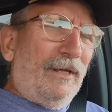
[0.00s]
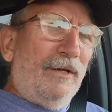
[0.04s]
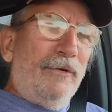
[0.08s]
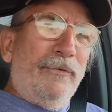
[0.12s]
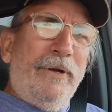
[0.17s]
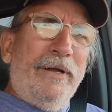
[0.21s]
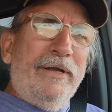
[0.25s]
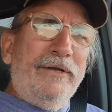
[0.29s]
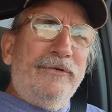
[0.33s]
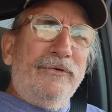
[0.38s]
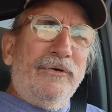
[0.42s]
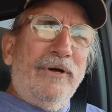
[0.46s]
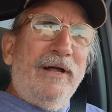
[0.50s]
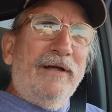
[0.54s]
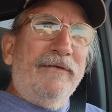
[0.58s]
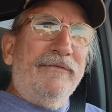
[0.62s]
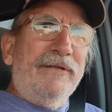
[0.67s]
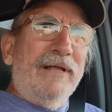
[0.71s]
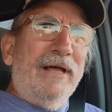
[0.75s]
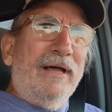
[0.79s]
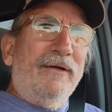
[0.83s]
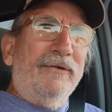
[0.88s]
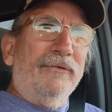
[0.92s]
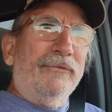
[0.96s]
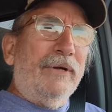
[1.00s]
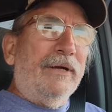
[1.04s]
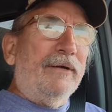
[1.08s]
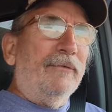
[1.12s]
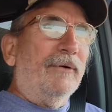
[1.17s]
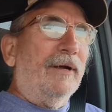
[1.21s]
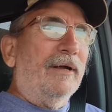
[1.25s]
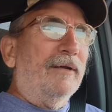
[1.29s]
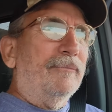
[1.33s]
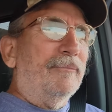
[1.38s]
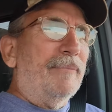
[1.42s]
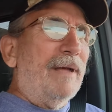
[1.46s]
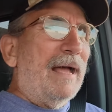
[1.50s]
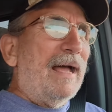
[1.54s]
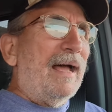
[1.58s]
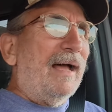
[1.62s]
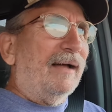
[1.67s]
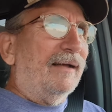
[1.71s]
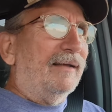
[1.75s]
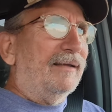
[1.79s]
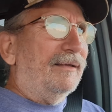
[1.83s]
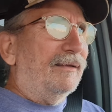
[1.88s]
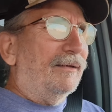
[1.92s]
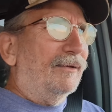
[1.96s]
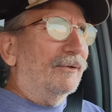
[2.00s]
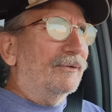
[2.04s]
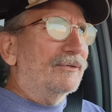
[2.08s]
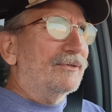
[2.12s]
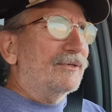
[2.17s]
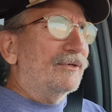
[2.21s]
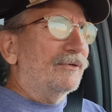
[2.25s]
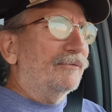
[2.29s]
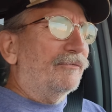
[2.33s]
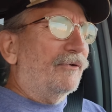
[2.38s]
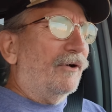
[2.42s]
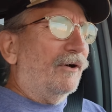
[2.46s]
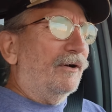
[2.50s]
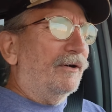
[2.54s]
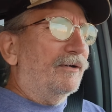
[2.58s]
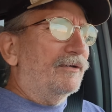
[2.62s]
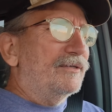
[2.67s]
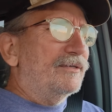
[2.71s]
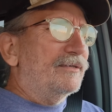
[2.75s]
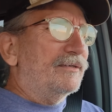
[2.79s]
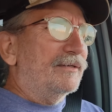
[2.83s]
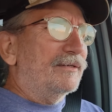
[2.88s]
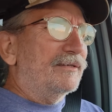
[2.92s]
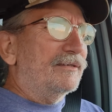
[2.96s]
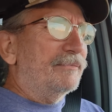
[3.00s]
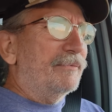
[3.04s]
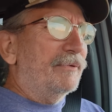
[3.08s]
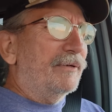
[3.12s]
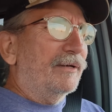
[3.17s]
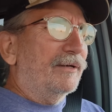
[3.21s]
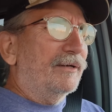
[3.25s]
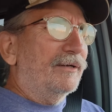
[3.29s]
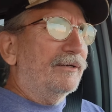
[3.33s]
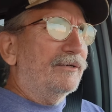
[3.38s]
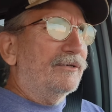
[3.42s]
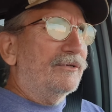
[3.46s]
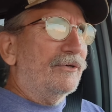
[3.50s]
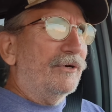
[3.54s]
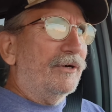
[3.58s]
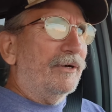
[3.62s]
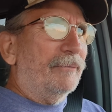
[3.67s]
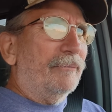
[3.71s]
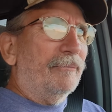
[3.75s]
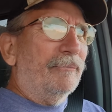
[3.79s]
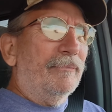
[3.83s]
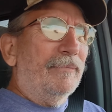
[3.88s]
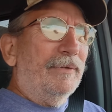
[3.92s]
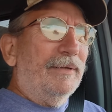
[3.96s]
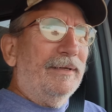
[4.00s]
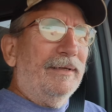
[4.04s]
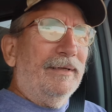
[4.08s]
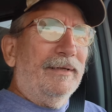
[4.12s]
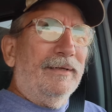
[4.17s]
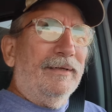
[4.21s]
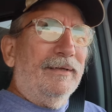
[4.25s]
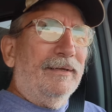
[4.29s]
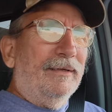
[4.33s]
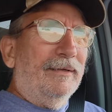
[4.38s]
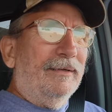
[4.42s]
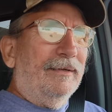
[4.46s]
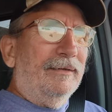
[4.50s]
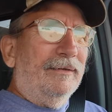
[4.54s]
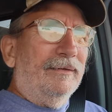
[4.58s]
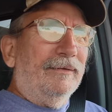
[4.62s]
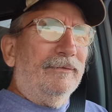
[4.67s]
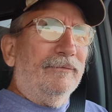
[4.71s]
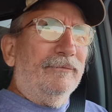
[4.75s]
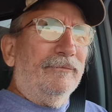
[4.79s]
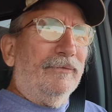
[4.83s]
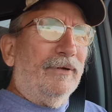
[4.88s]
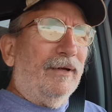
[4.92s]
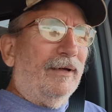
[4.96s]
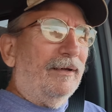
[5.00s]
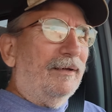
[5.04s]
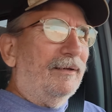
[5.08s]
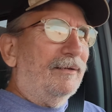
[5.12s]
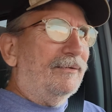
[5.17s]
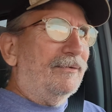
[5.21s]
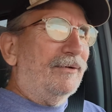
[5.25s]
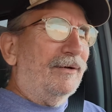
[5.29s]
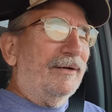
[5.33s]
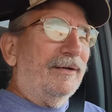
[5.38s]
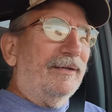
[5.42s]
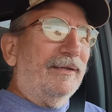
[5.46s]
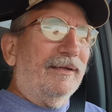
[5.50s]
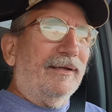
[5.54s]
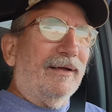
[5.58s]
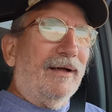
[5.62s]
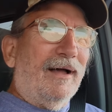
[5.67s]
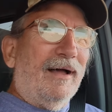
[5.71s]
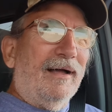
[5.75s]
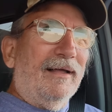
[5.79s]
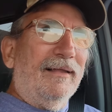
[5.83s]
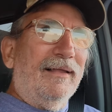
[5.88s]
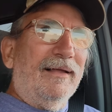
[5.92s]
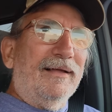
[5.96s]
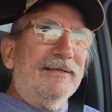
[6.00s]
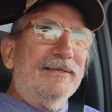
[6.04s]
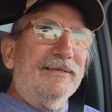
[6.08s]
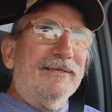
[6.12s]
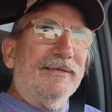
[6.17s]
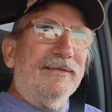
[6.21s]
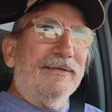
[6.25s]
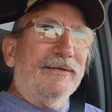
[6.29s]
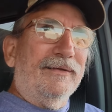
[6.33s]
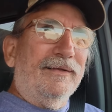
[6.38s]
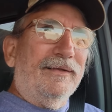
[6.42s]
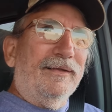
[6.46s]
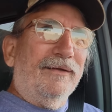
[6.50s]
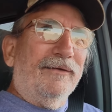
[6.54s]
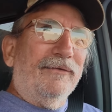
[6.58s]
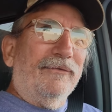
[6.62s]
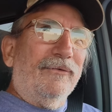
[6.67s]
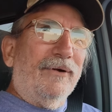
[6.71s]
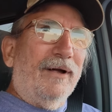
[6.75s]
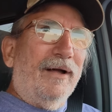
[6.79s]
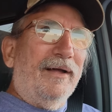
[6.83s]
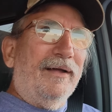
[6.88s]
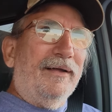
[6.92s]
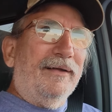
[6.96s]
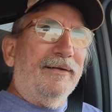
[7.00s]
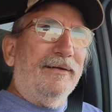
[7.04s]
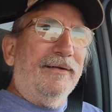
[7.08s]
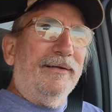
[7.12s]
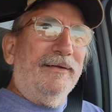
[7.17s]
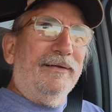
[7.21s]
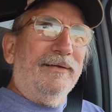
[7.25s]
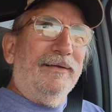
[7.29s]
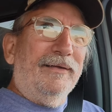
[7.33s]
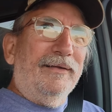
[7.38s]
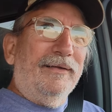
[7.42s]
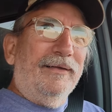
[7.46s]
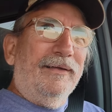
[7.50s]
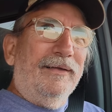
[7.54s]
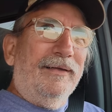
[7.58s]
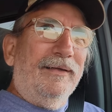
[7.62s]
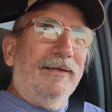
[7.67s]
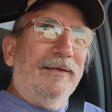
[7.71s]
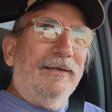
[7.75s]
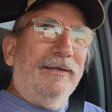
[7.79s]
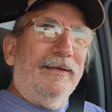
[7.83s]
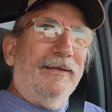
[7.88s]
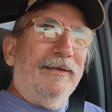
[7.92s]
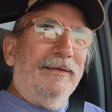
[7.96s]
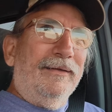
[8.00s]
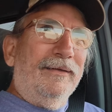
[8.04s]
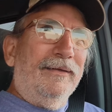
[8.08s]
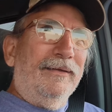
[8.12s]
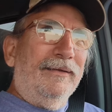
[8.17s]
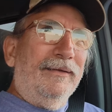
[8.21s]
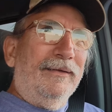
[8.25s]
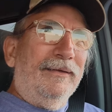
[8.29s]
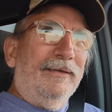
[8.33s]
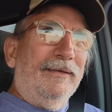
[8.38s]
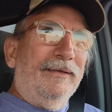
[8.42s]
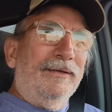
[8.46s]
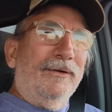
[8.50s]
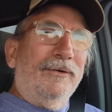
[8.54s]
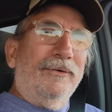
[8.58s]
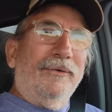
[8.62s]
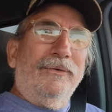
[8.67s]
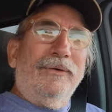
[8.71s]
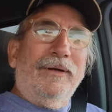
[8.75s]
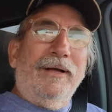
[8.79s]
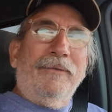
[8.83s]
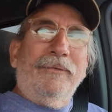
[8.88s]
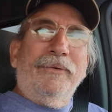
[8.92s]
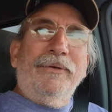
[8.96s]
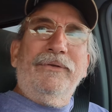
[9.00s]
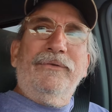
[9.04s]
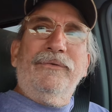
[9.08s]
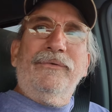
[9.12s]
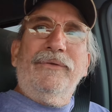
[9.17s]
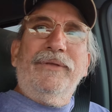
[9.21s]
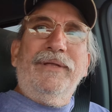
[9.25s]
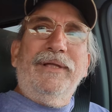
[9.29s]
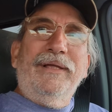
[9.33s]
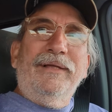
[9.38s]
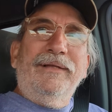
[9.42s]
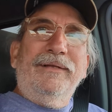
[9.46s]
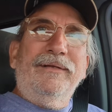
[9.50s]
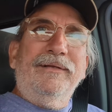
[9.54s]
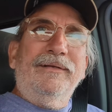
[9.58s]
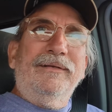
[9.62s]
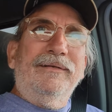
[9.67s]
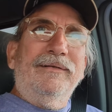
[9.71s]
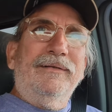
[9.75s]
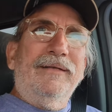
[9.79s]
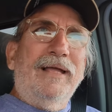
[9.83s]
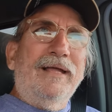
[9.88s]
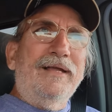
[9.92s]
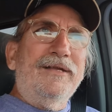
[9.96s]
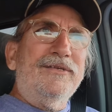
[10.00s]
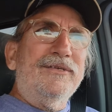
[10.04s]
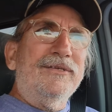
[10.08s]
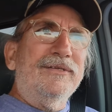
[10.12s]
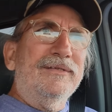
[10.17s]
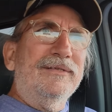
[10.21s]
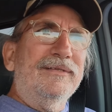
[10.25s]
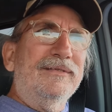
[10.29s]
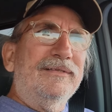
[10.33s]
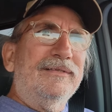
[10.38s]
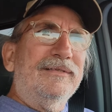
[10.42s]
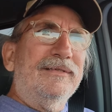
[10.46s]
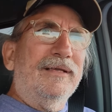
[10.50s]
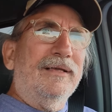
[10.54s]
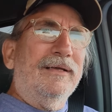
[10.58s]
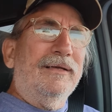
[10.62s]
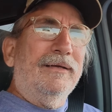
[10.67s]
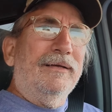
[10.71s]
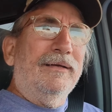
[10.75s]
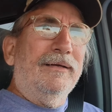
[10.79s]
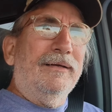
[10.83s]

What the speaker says: Great drive down, great ride back, you know. So far it's been a good trip. Trying to think of highlights of the ride. You know, I went through the Indian nations